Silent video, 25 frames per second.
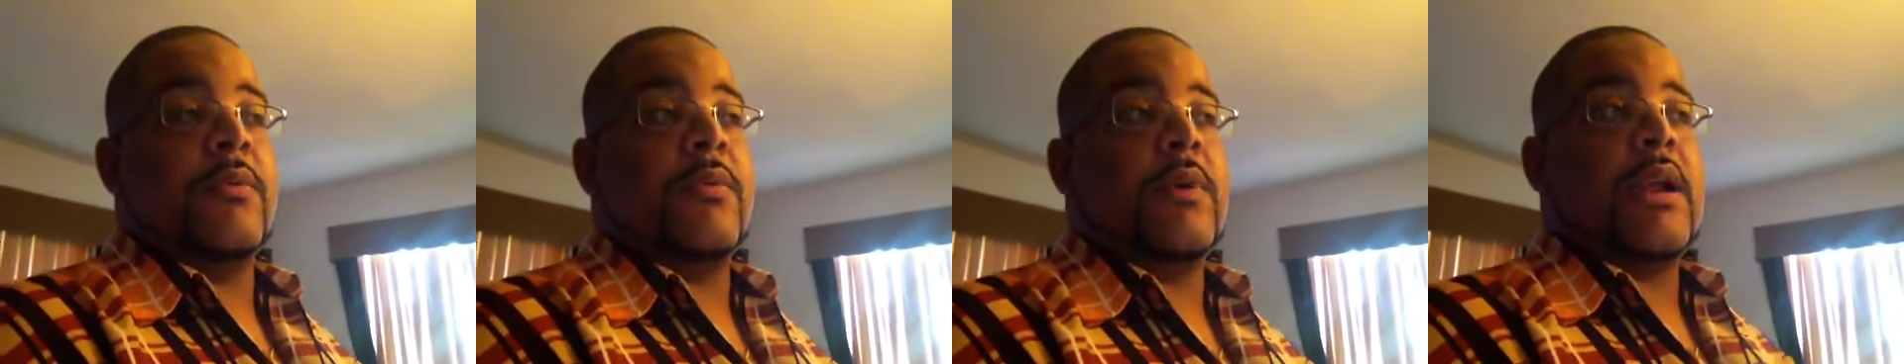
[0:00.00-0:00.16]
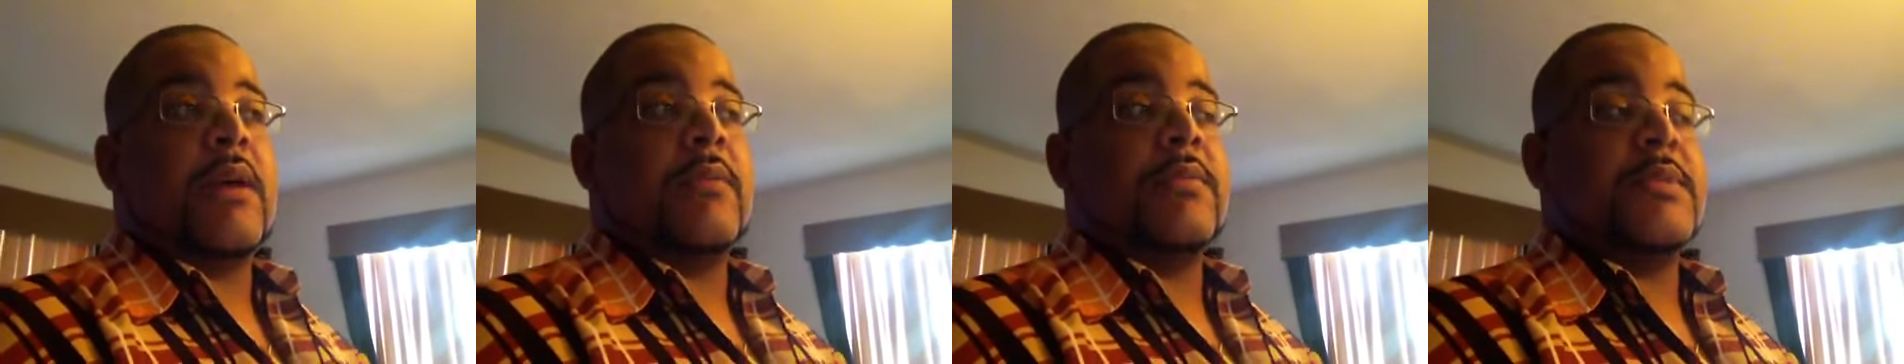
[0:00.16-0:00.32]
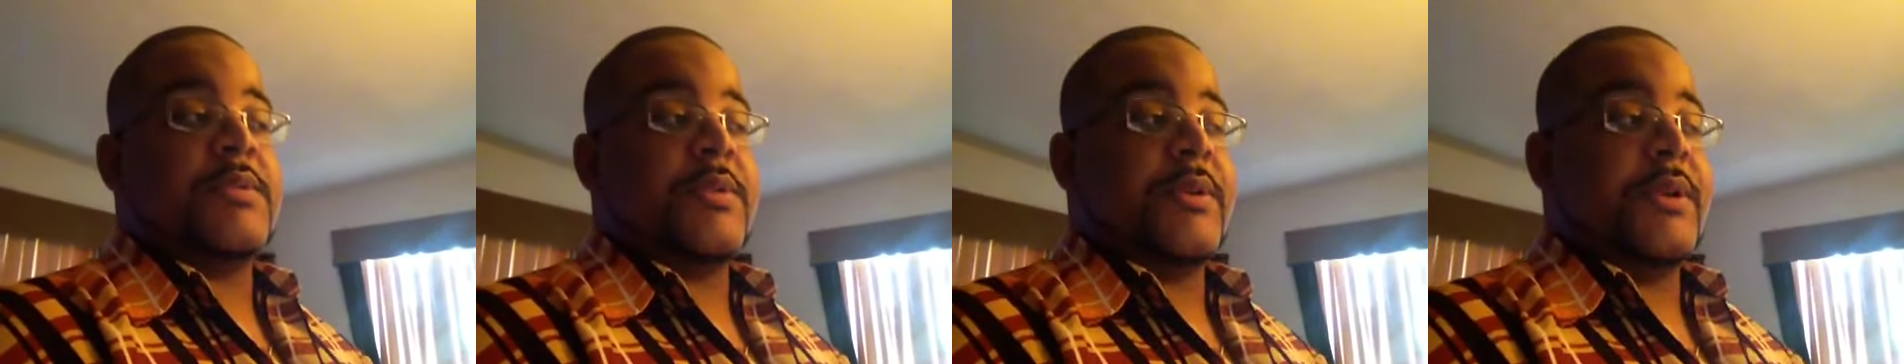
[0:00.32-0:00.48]
what I
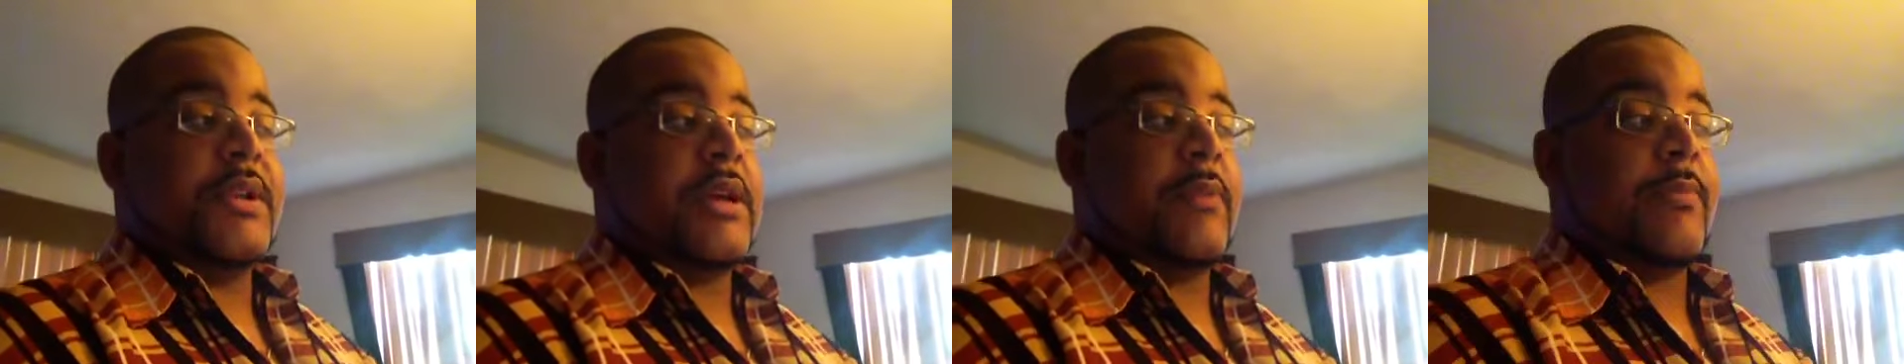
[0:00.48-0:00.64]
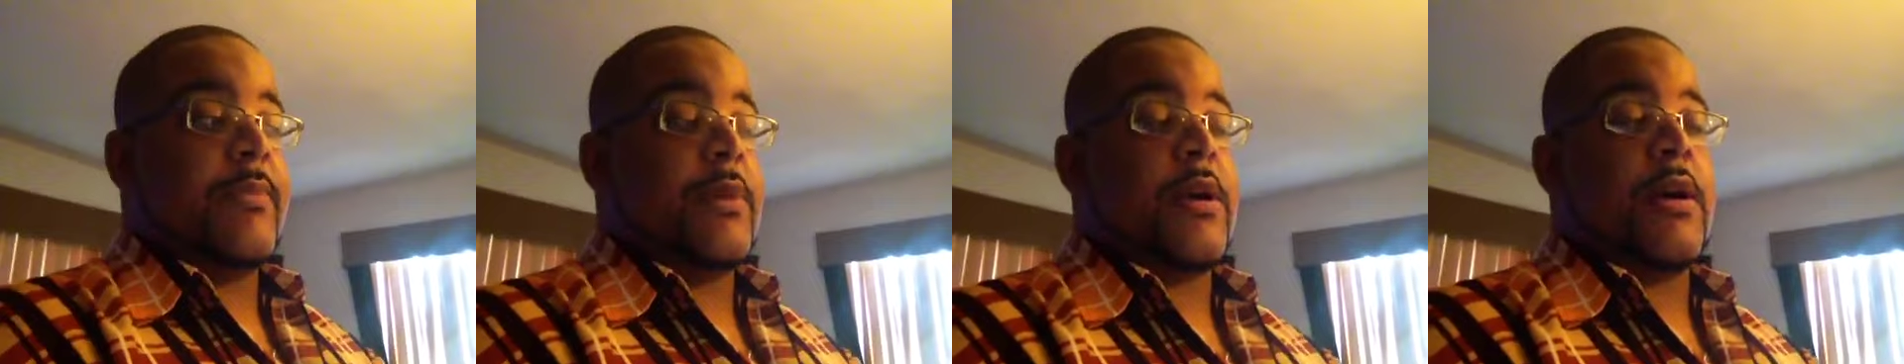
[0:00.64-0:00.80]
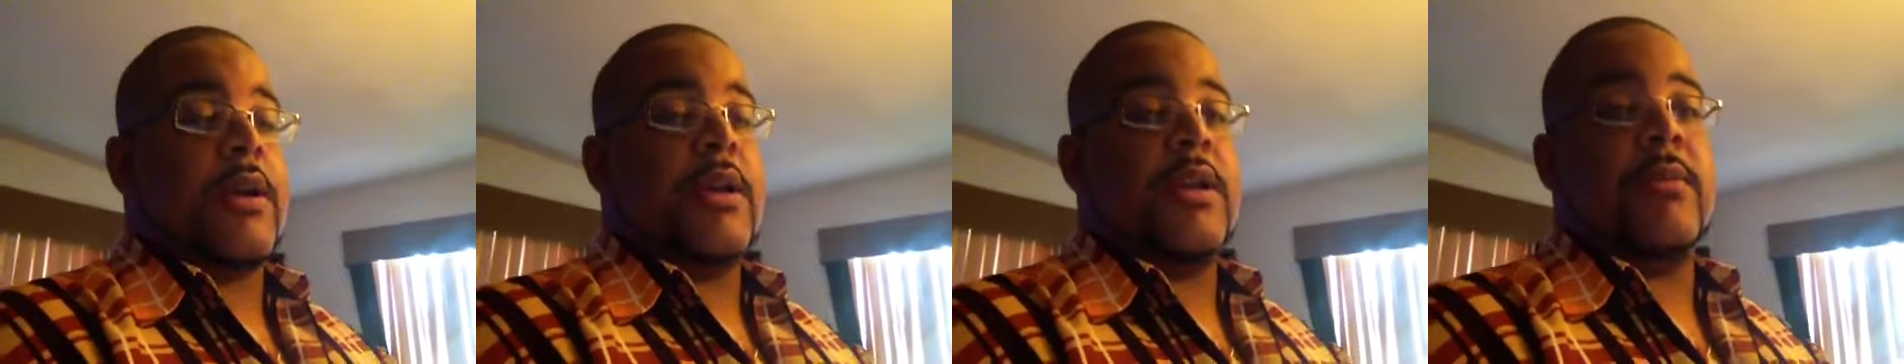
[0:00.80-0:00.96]
was reading up
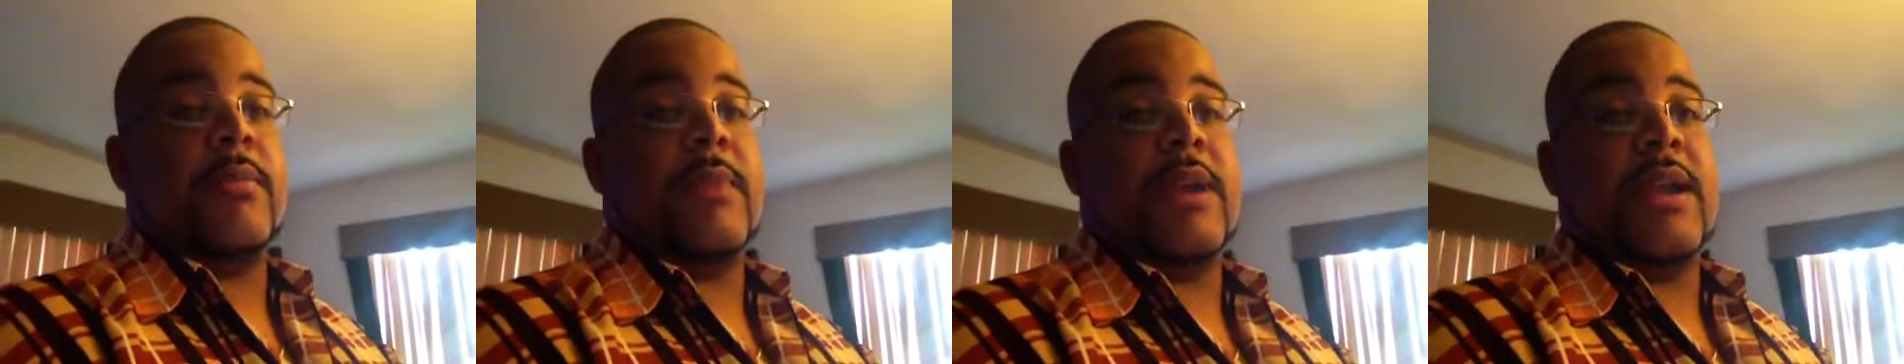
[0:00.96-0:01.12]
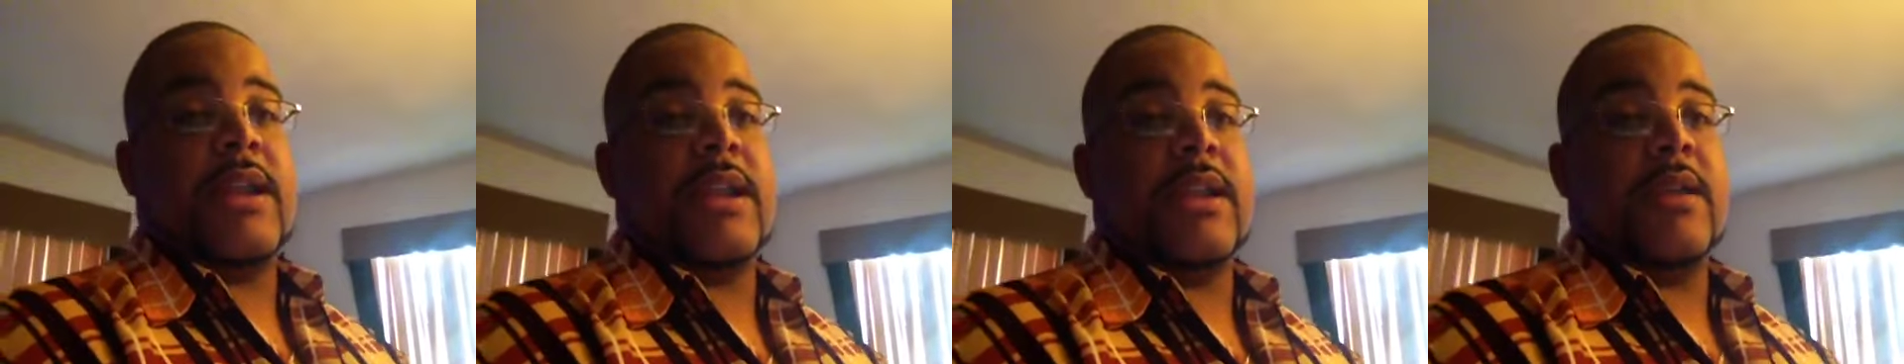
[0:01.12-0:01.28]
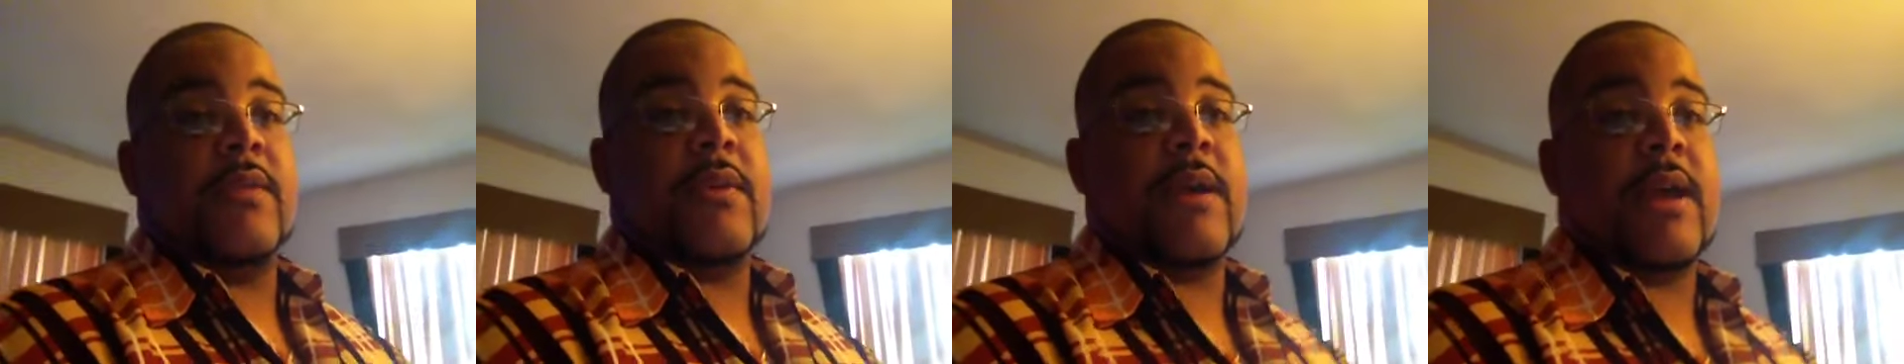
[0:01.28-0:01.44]
on him
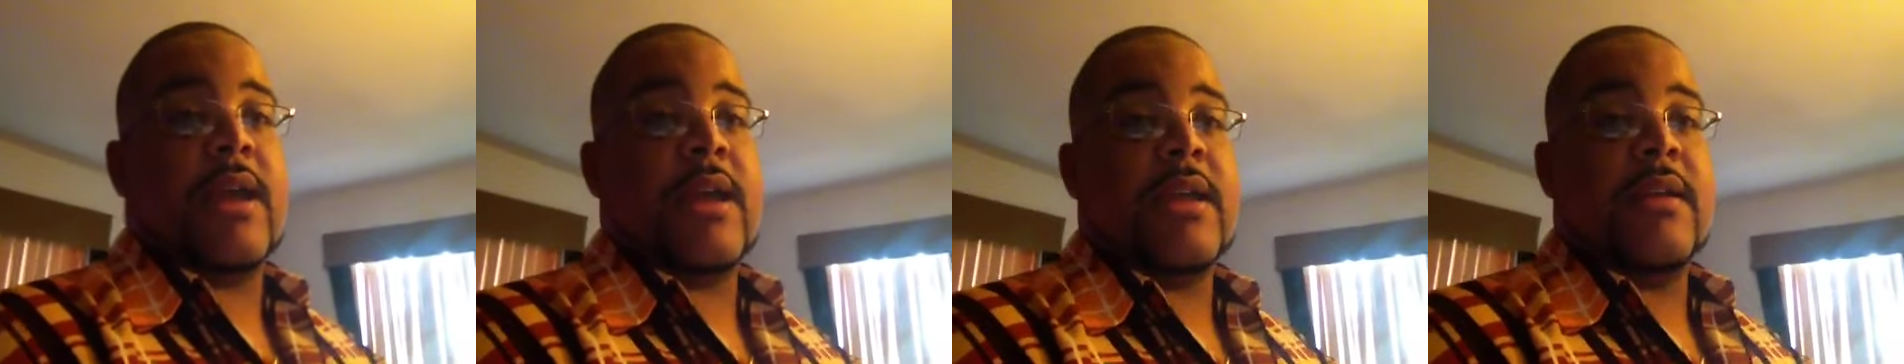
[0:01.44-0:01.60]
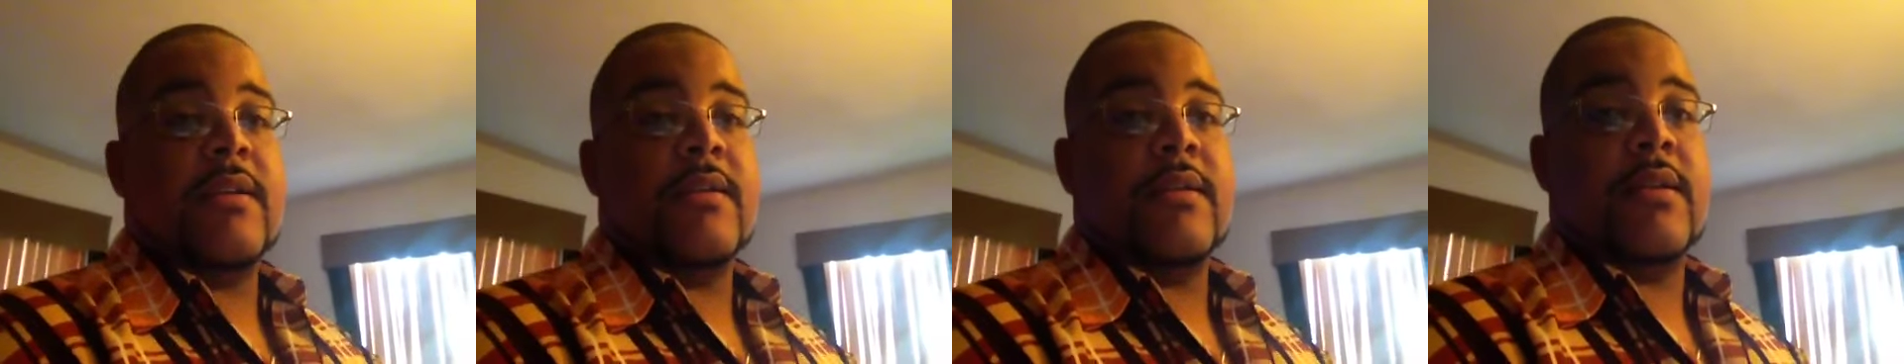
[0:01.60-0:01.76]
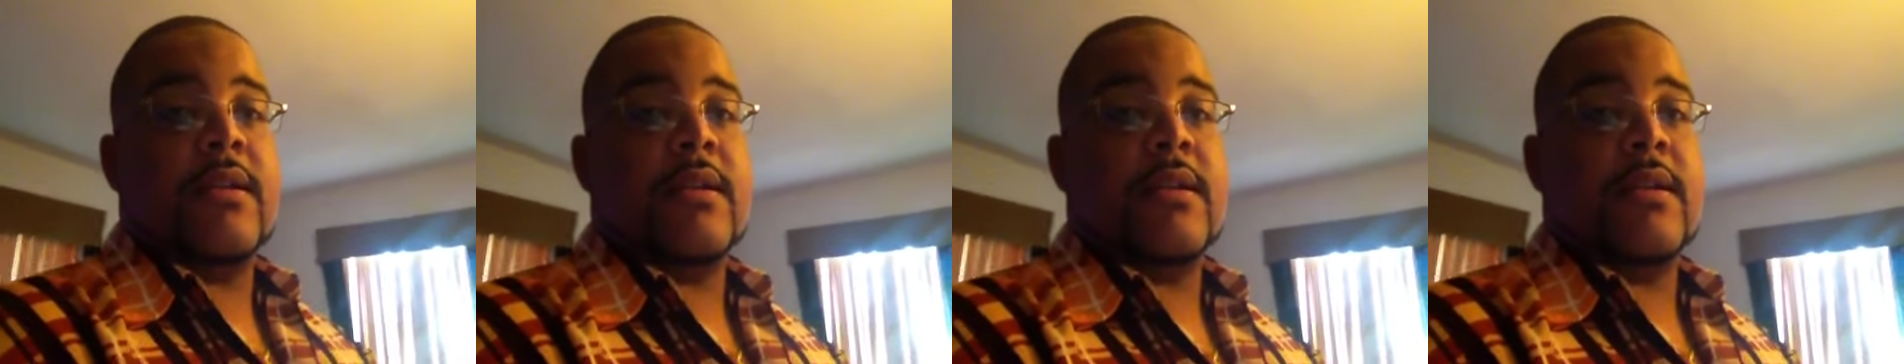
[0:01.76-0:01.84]
anyway.